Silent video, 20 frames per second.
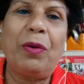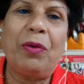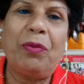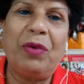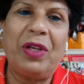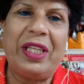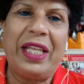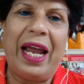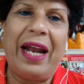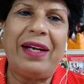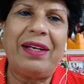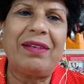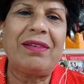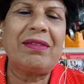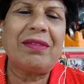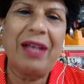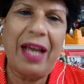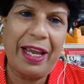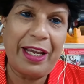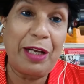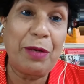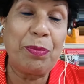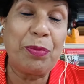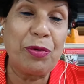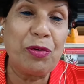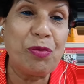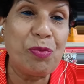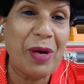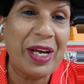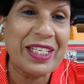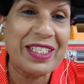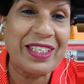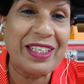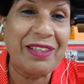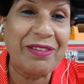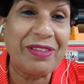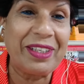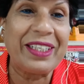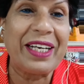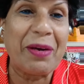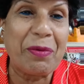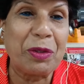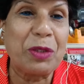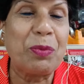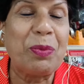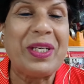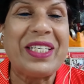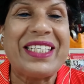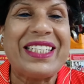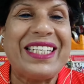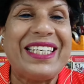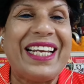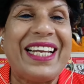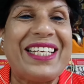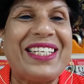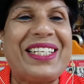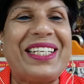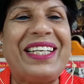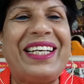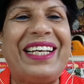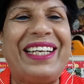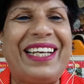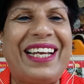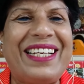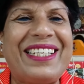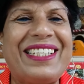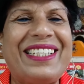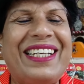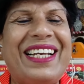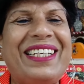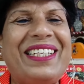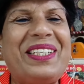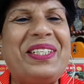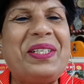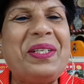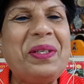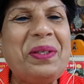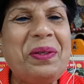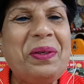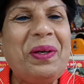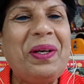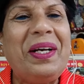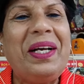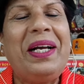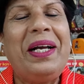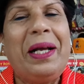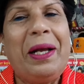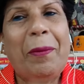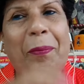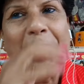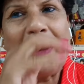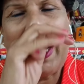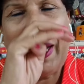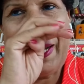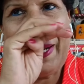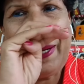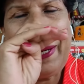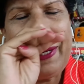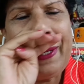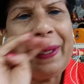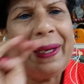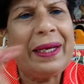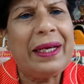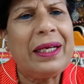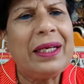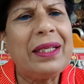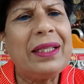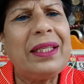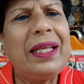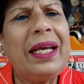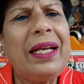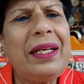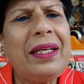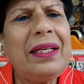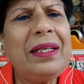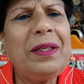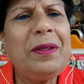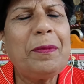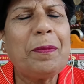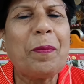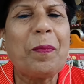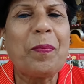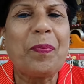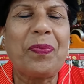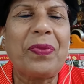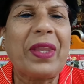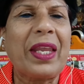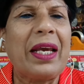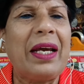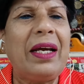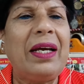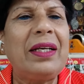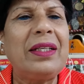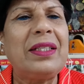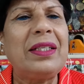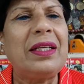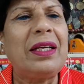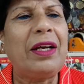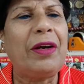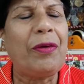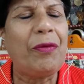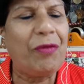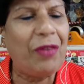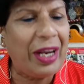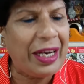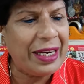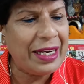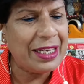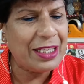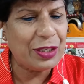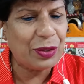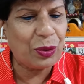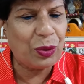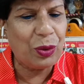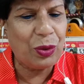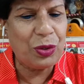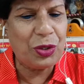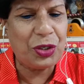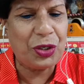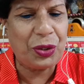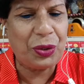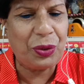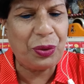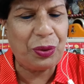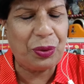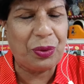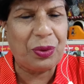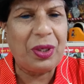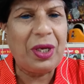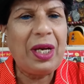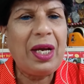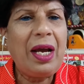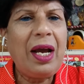with that I can prove myself that I was best in Asia in 1992. And then wellness coach, you know,